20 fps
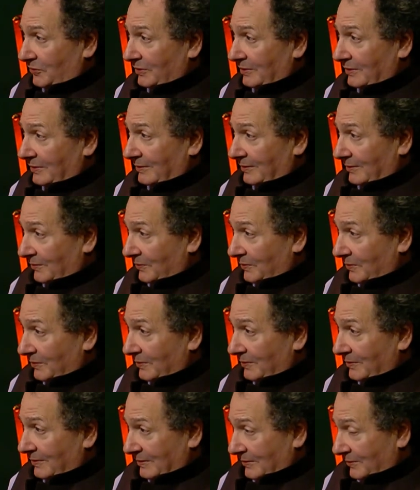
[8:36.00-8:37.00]

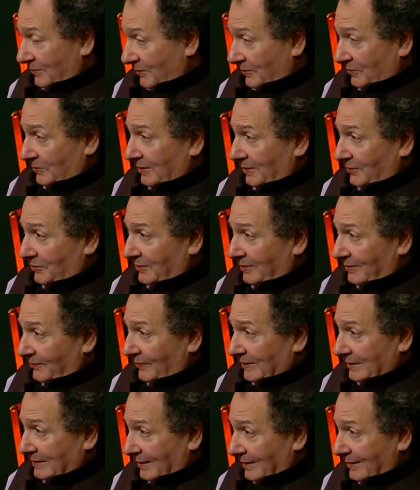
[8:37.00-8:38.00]
an
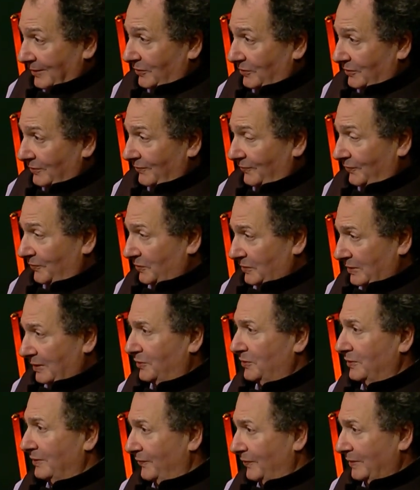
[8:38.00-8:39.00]
investigation, for
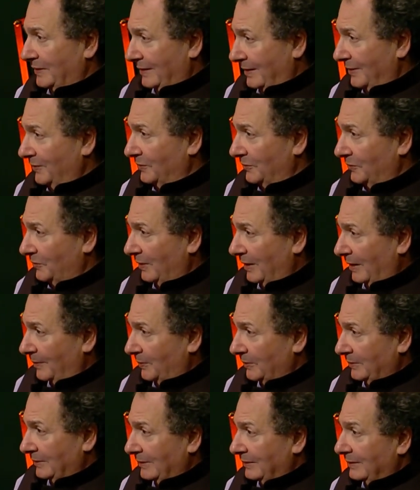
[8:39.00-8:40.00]
such an investigation to
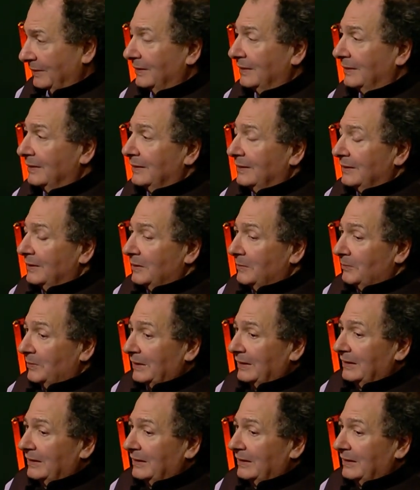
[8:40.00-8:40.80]
happen. But